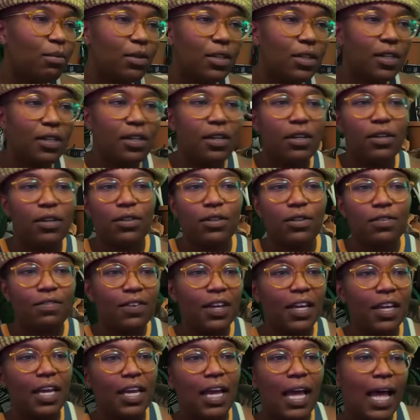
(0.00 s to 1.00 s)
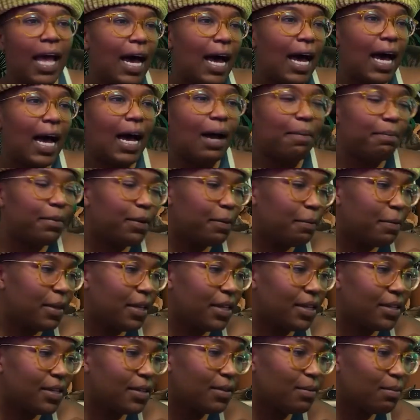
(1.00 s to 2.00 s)
to cultivate
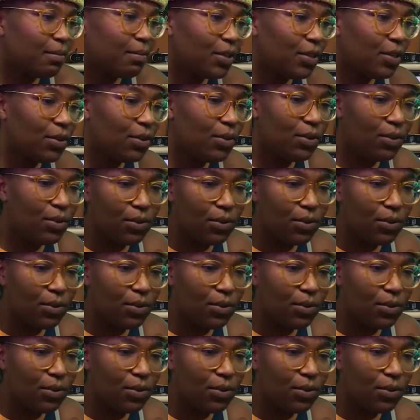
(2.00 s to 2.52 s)
optimism, to